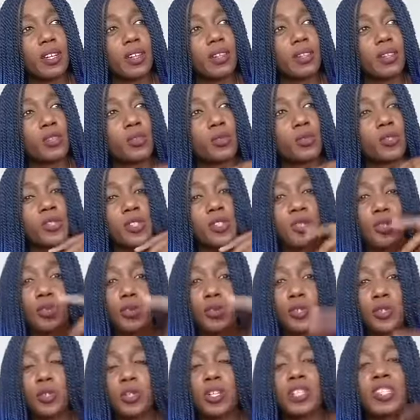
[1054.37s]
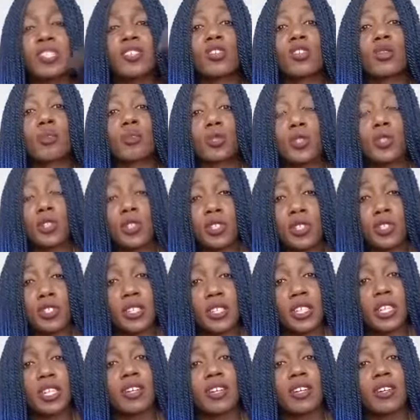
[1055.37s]
you, you saw it as an
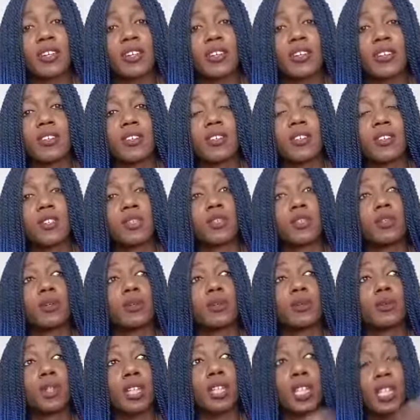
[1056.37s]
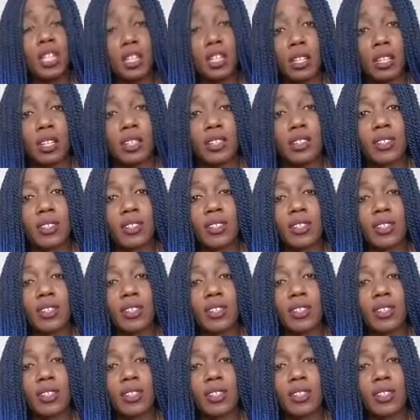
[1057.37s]
opportunity to heal.